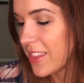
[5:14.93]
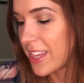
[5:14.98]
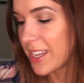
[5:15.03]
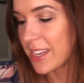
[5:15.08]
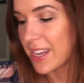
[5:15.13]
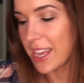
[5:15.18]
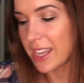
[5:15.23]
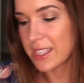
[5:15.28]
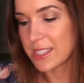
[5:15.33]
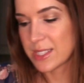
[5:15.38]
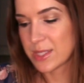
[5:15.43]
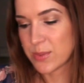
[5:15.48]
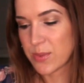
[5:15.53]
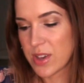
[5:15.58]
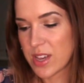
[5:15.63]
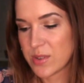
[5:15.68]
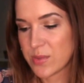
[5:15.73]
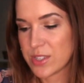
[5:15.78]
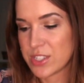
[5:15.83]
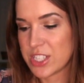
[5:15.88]
The next
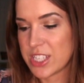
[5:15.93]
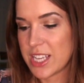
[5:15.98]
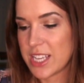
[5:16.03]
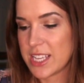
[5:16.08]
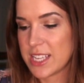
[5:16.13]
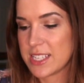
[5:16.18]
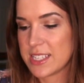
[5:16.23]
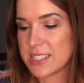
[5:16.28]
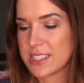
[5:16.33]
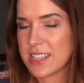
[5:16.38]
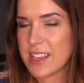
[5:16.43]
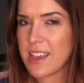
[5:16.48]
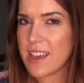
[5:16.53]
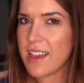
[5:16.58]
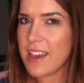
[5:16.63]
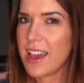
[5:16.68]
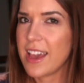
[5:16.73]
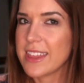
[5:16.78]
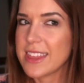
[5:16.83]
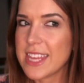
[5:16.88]
one, which is,
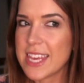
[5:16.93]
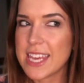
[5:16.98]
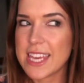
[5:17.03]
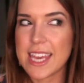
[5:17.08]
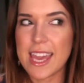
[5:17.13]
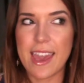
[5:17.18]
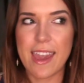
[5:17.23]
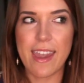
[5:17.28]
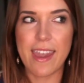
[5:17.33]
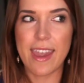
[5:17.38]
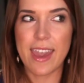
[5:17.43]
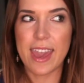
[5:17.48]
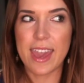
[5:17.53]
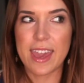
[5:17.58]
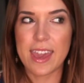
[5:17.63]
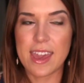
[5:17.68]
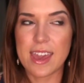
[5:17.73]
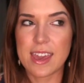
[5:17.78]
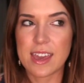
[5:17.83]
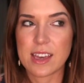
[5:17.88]
I think,
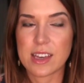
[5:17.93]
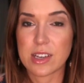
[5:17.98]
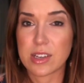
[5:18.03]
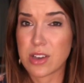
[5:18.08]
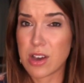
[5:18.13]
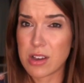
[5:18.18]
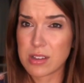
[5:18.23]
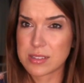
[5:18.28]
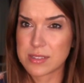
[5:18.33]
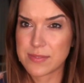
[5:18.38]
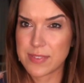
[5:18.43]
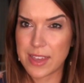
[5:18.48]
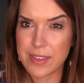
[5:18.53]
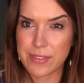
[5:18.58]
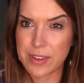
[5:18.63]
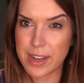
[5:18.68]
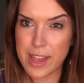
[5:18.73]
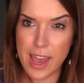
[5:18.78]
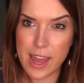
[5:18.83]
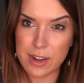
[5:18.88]
a cult
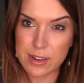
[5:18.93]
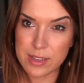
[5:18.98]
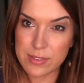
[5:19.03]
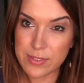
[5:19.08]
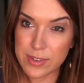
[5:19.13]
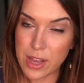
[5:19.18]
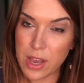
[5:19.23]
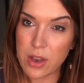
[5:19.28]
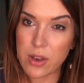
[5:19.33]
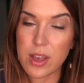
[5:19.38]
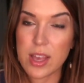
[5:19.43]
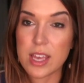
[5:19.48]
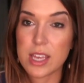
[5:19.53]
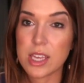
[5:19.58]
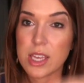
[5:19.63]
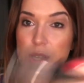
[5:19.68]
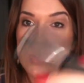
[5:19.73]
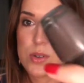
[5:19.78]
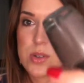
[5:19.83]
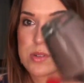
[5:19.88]
favorite. I don't even know.
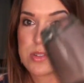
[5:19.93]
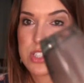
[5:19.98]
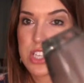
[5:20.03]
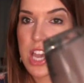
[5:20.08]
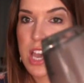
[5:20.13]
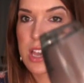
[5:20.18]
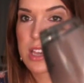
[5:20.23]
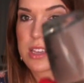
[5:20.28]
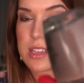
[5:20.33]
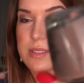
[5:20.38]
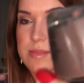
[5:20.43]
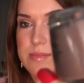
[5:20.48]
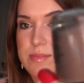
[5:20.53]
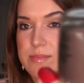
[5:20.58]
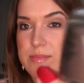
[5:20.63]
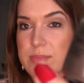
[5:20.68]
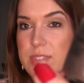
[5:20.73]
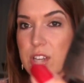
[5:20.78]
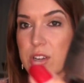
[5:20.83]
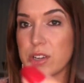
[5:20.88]
You don't know Jacques,
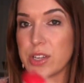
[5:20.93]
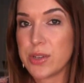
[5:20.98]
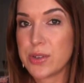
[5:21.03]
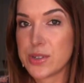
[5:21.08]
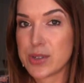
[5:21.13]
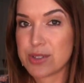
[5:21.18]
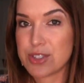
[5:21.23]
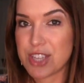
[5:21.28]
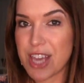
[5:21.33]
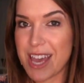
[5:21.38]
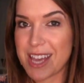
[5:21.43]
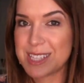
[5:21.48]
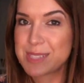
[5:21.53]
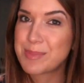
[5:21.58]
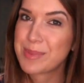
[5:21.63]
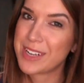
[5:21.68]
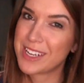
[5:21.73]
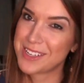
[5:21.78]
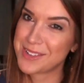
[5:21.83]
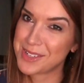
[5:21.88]
or you don't know
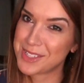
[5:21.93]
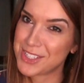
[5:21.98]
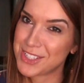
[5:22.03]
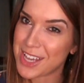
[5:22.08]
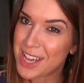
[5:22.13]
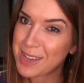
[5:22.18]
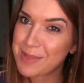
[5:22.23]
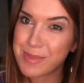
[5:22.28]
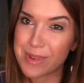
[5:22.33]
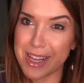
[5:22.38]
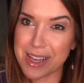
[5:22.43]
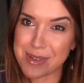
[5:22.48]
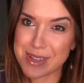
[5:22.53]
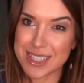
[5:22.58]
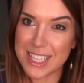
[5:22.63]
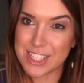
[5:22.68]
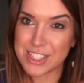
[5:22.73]
Jacques, but I know it's Jacques, but I